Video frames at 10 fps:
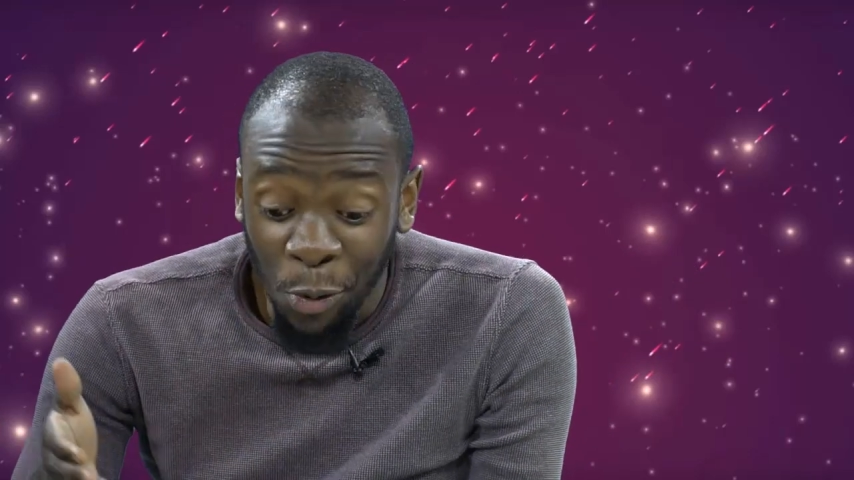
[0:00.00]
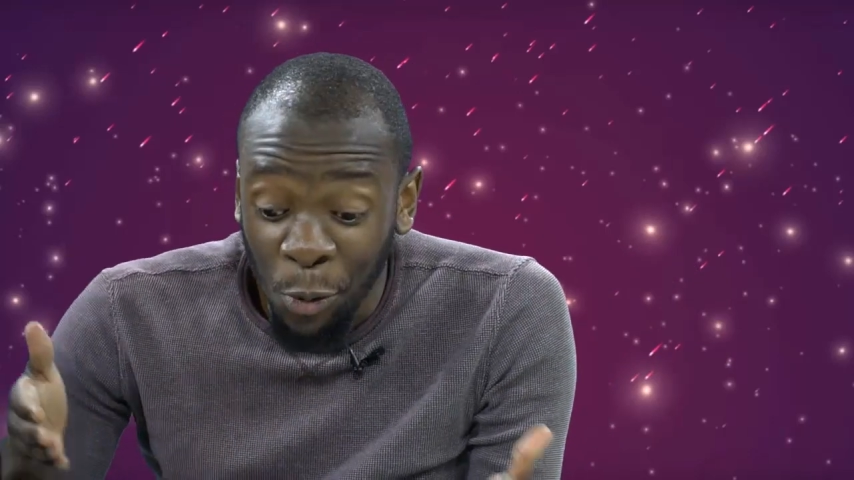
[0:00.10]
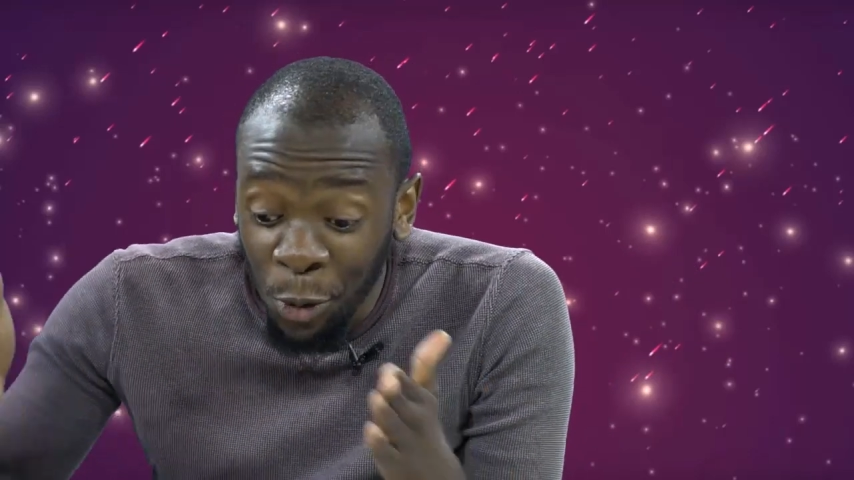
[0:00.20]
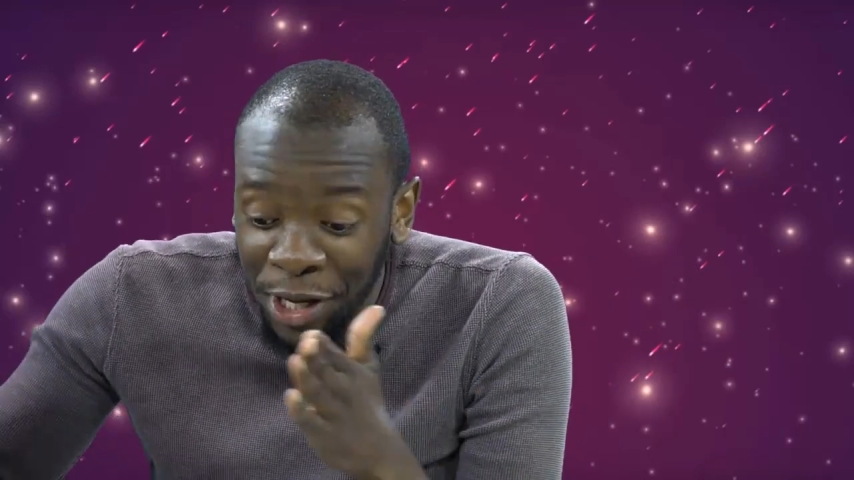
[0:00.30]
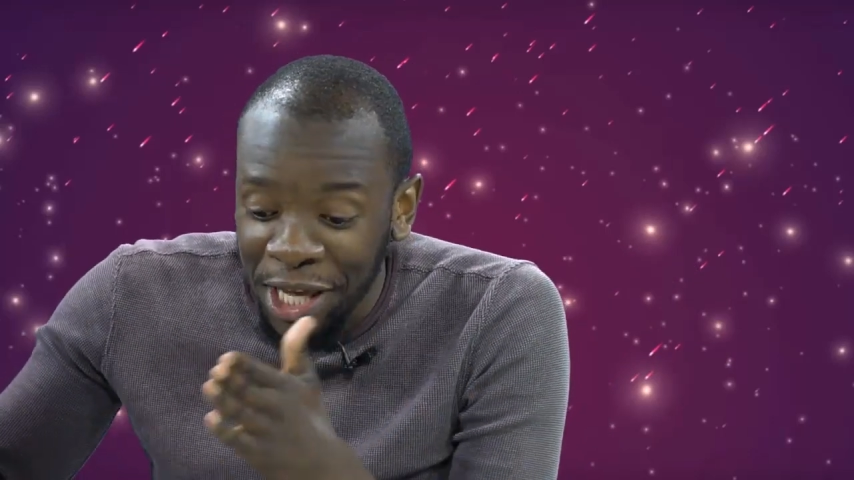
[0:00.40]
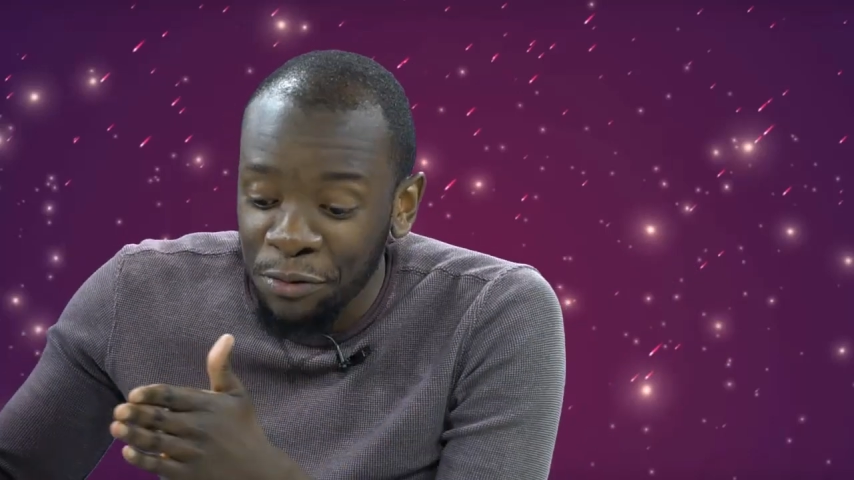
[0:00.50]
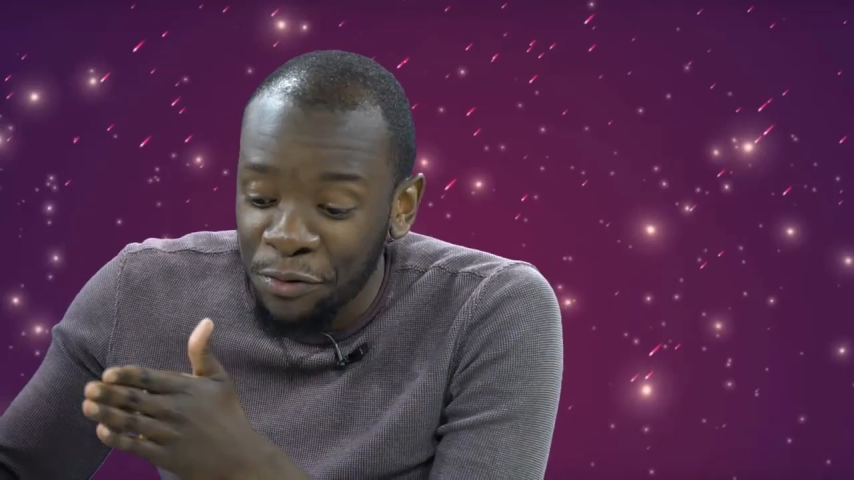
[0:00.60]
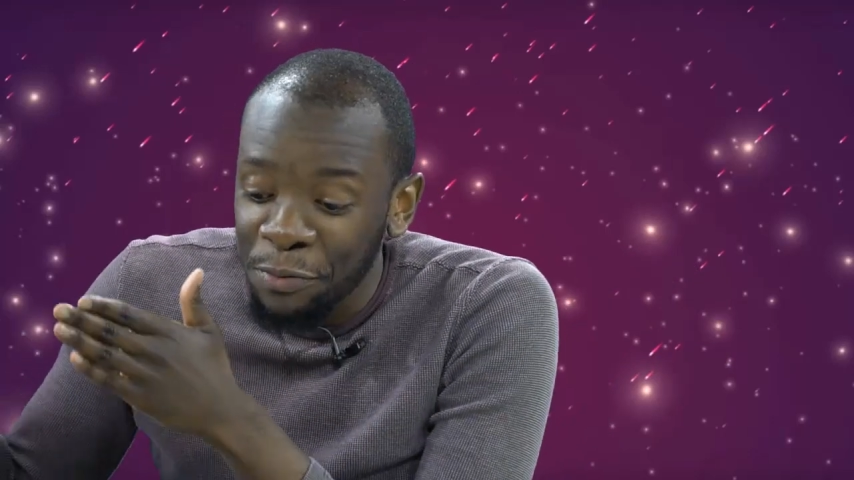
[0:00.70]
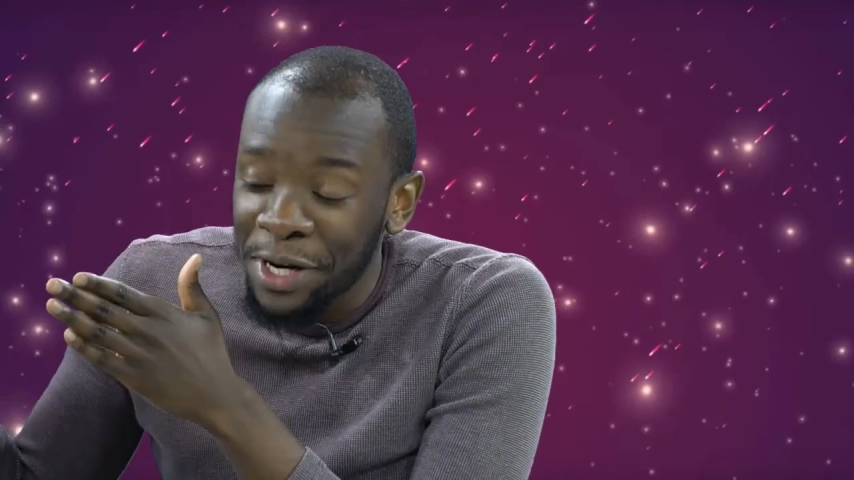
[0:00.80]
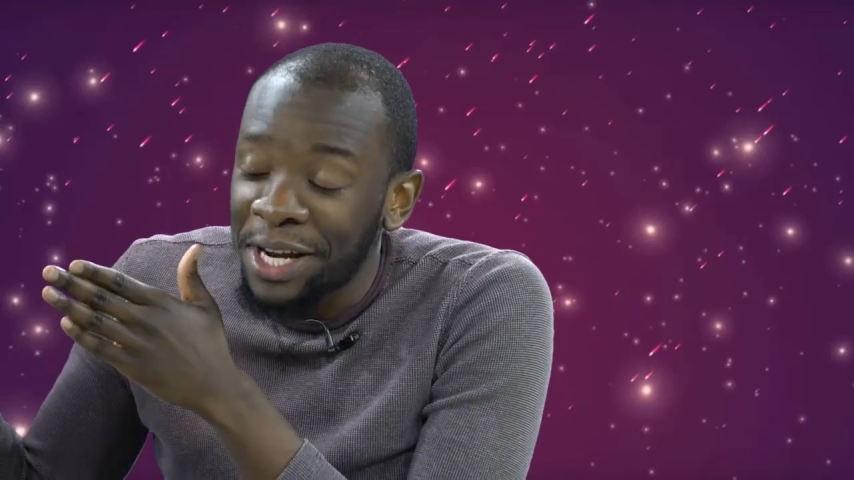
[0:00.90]
Who came
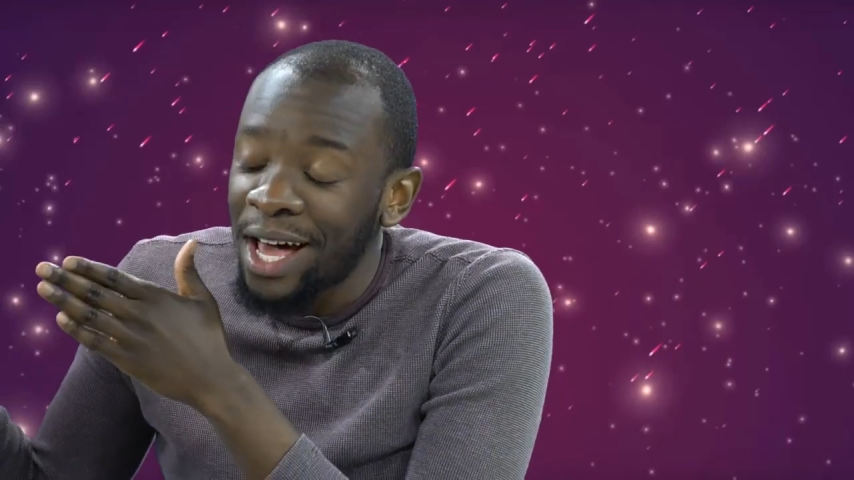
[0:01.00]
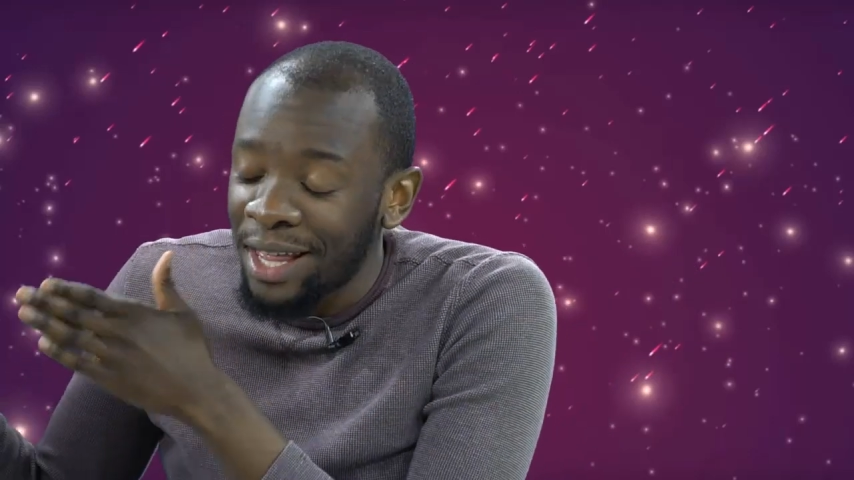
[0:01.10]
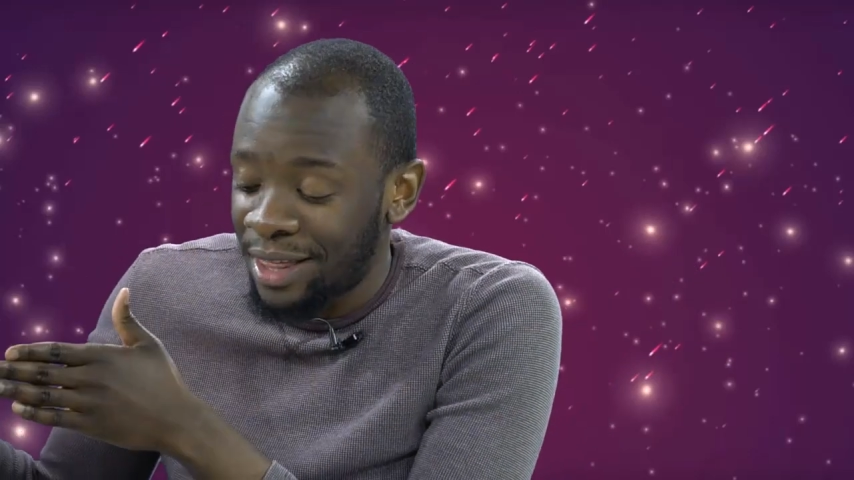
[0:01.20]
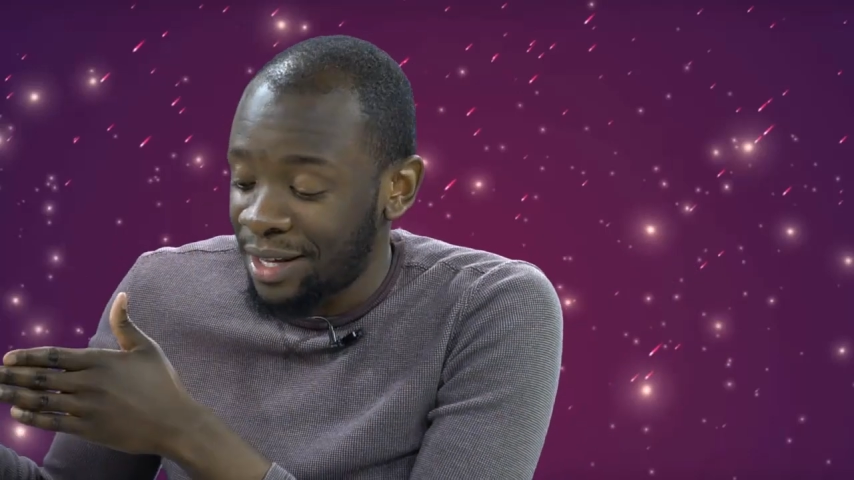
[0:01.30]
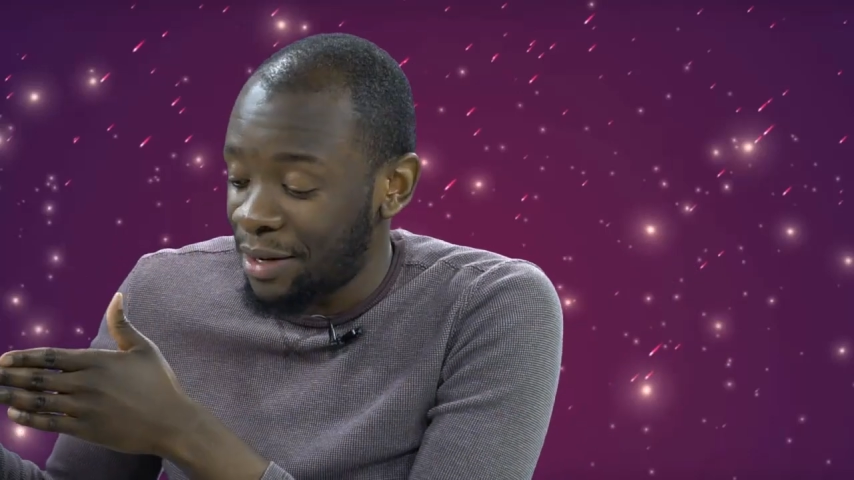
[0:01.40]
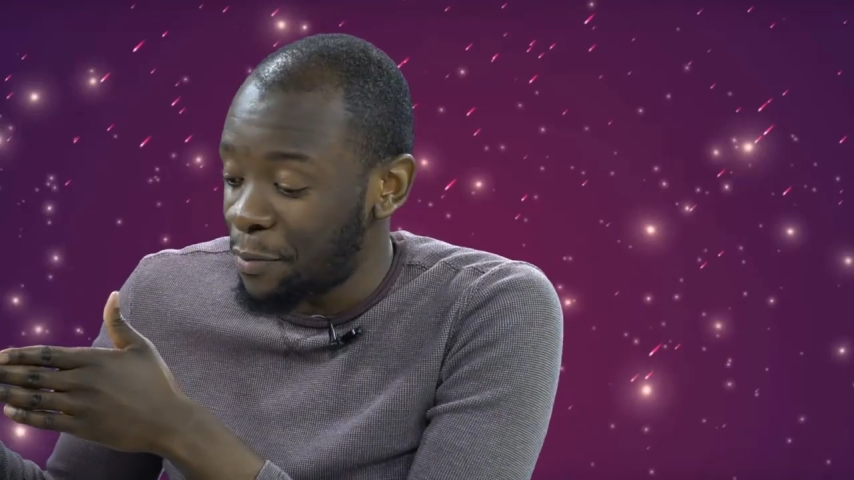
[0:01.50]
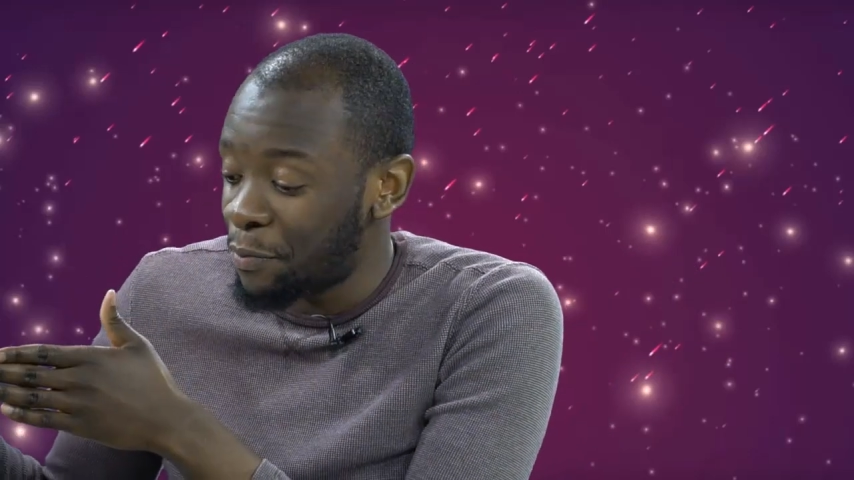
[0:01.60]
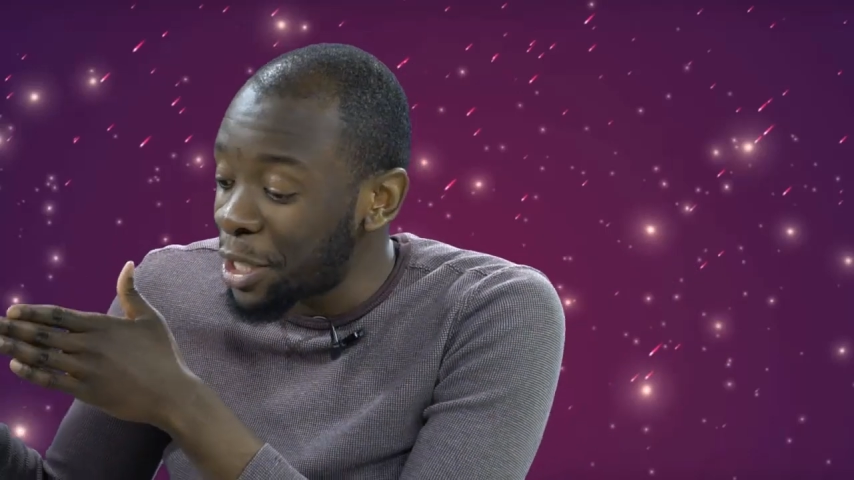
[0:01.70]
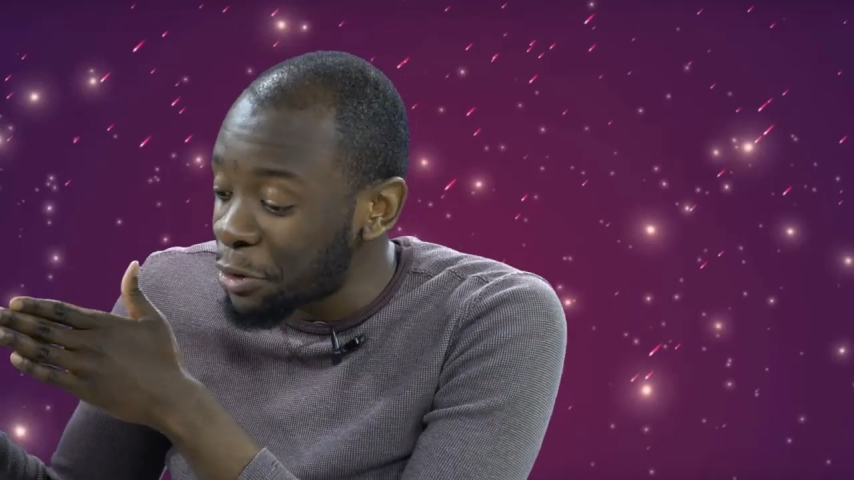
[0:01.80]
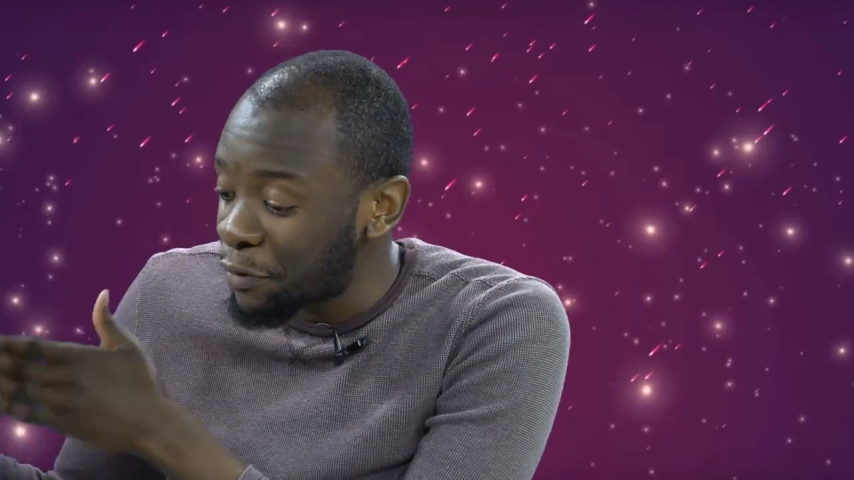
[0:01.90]
from another
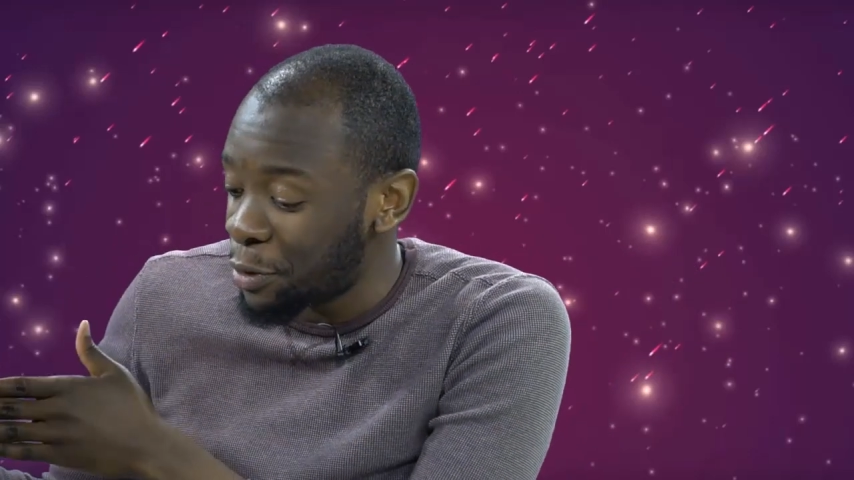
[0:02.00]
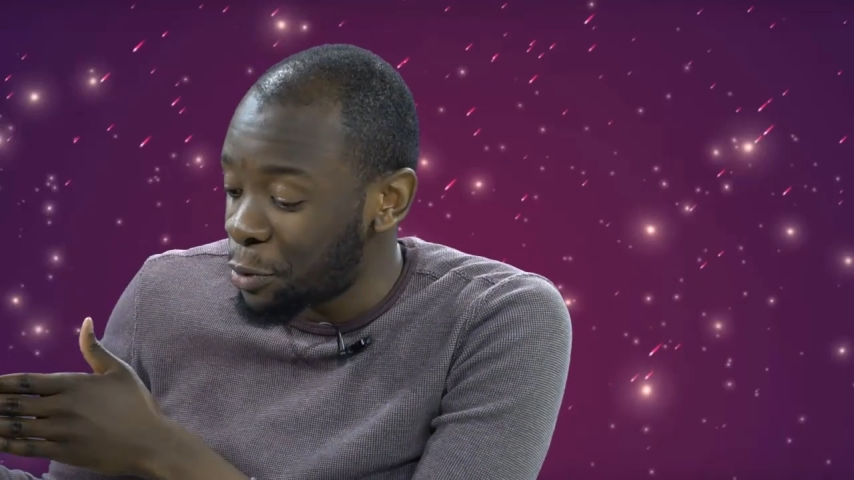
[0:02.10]
part of the